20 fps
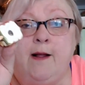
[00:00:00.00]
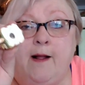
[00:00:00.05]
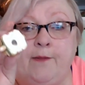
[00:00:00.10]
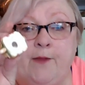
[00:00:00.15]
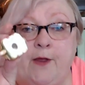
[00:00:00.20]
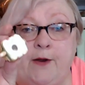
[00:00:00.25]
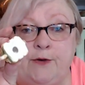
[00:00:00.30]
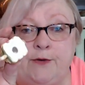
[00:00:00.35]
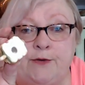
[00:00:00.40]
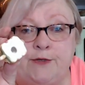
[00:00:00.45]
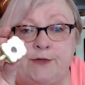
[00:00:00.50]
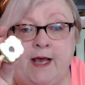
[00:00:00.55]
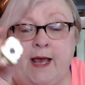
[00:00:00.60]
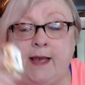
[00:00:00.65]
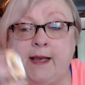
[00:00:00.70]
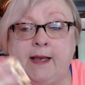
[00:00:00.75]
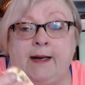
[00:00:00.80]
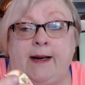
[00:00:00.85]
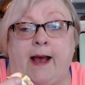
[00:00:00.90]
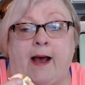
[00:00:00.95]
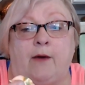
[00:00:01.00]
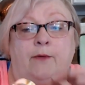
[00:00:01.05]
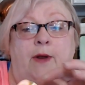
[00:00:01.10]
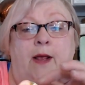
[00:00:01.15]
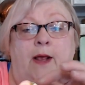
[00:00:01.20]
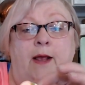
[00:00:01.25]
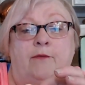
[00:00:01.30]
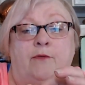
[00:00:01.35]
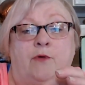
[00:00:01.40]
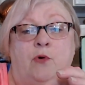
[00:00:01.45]
then you take it out
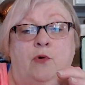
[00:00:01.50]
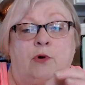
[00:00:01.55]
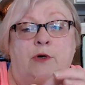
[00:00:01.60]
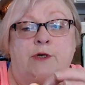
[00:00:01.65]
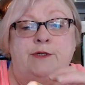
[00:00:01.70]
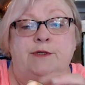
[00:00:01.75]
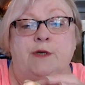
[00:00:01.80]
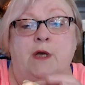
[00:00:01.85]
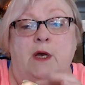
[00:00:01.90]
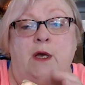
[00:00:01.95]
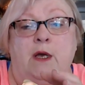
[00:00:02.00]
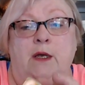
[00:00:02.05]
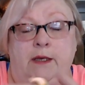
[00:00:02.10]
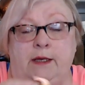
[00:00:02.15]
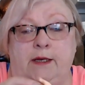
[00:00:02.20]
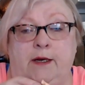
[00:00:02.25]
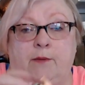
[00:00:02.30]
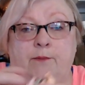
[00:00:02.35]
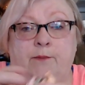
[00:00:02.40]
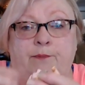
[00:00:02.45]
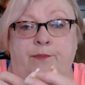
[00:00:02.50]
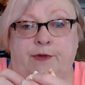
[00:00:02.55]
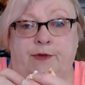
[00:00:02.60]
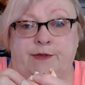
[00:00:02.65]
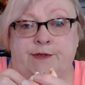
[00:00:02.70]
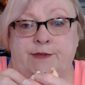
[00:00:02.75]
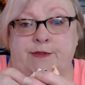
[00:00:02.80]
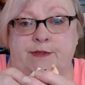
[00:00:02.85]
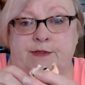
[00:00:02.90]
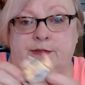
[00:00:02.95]
and of course, you know,
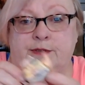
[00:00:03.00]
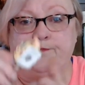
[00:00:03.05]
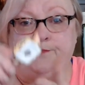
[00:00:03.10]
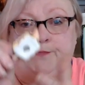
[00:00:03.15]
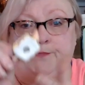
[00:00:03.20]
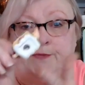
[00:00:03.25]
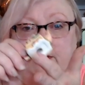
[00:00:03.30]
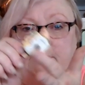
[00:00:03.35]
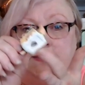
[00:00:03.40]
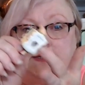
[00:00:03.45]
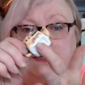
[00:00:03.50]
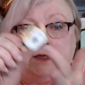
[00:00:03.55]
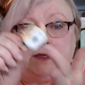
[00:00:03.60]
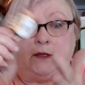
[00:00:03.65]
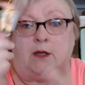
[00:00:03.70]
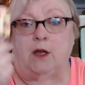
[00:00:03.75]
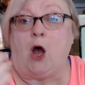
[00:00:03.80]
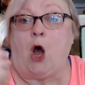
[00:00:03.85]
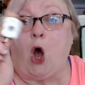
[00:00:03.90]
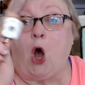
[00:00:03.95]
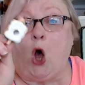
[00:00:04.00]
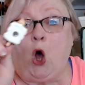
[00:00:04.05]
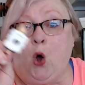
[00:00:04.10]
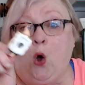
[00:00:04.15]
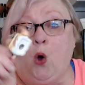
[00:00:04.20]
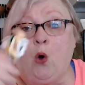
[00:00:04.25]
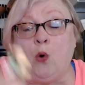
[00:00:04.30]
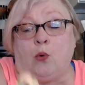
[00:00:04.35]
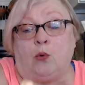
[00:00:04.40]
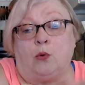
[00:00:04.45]
there's this little
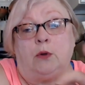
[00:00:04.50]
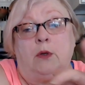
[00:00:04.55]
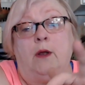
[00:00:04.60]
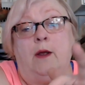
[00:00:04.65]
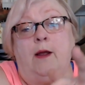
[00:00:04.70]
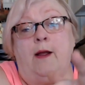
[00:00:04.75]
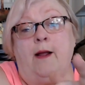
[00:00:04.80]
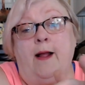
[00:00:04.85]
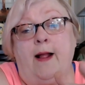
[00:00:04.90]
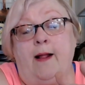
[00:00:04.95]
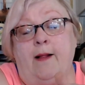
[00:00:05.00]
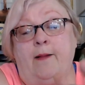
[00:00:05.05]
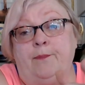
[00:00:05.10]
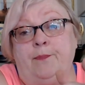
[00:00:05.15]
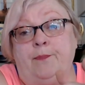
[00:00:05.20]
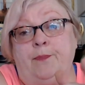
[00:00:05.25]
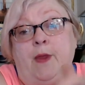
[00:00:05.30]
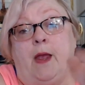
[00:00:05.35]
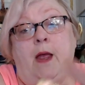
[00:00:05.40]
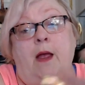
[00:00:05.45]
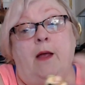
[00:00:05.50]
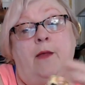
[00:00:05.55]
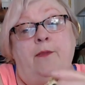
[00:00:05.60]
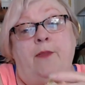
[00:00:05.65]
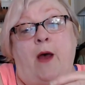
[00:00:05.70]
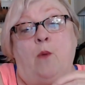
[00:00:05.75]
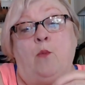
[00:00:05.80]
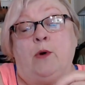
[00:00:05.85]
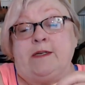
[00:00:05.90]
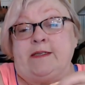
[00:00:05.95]
hole
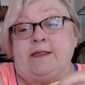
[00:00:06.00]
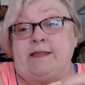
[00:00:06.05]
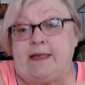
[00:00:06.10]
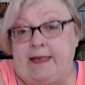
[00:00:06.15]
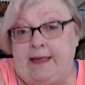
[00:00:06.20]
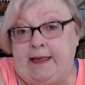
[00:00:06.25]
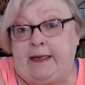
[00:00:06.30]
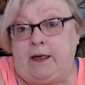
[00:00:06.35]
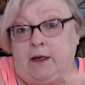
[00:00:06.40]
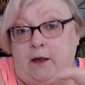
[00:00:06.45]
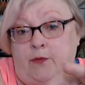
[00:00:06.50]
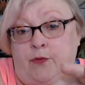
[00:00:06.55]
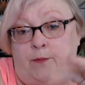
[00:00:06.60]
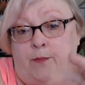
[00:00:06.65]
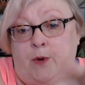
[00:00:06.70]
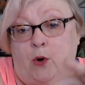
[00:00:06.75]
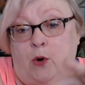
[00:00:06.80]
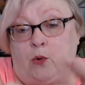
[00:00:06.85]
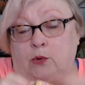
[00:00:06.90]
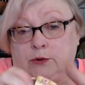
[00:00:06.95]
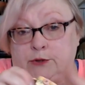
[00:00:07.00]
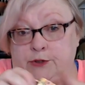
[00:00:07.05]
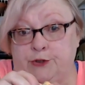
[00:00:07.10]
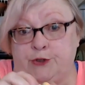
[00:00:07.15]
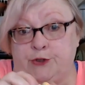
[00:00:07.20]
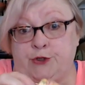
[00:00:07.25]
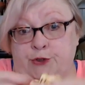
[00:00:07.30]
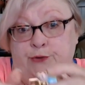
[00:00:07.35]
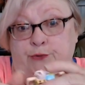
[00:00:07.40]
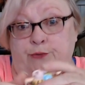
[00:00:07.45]
that was in the mold
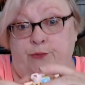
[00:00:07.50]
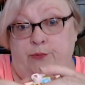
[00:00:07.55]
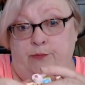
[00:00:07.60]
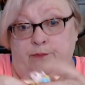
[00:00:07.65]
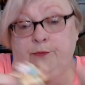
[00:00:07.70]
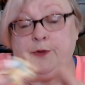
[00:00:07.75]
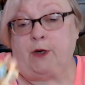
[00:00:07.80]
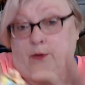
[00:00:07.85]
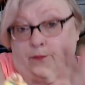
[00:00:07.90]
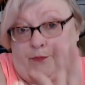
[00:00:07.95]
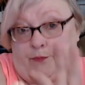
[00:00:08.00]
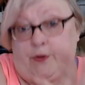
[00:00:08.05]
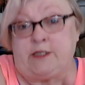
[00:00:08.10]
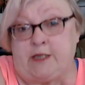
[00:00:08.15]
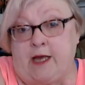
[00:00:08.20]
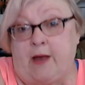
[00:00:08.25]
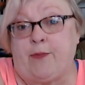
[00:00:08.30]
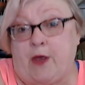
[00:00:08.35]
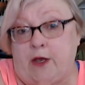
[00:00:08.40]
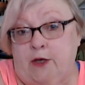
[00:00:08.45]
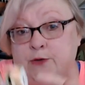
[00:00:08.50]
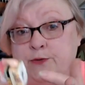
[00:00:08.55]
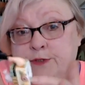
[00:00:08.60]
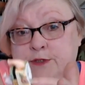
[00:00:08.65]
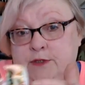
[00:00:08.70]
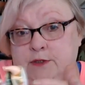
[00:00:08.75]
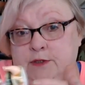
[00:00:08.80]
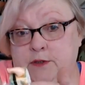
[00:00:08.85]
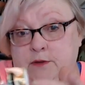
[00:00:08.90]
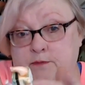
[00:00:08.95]
to, you know, that's how they used
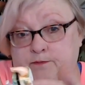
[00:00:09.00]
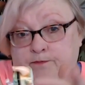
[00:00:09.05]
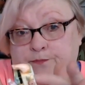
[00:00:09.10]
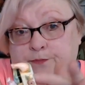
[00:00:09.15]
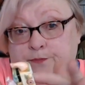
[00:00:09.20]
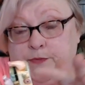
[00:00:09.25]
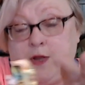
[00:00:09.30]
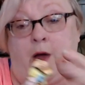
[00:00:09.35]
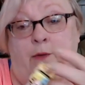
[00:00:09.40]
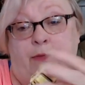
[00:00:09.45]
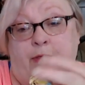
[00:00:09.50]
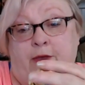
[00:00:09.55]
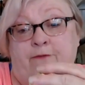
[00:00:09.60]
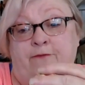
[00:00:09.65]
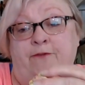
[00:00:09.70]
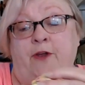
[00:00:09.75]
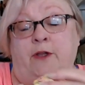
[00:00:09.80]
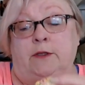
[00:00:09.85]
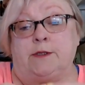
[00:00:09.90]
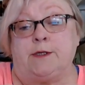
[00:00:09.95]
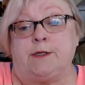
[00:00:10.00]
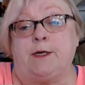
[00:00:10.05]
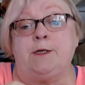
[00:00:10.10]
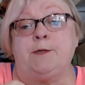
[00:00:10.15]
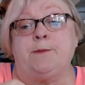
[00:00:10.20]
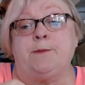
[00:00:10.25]
how they filled it.